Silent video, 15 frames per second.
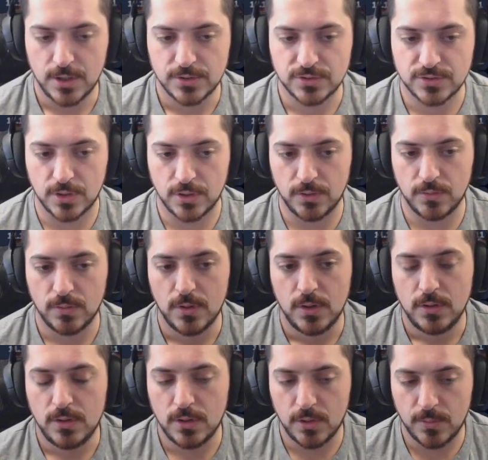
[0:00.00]
So,
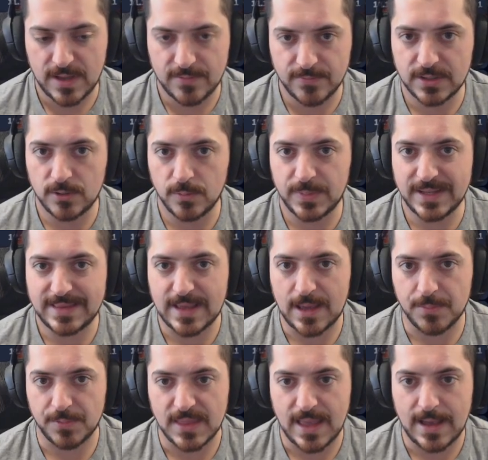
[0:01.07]
you know, we have a little bit of
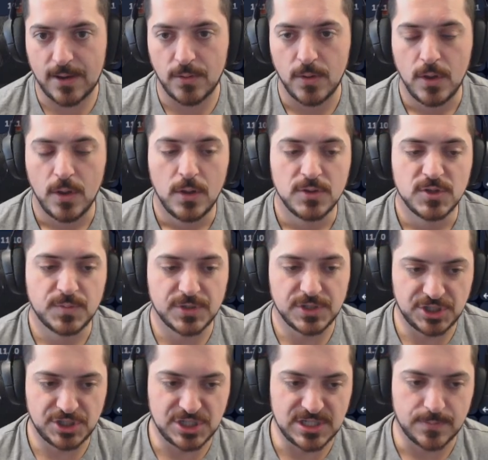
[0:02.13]
depth now. It's pretty
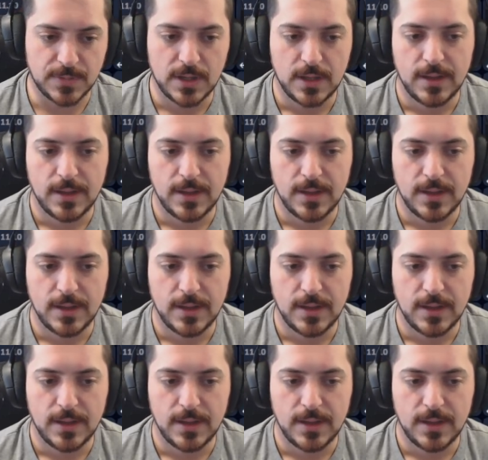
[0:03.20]
cheap.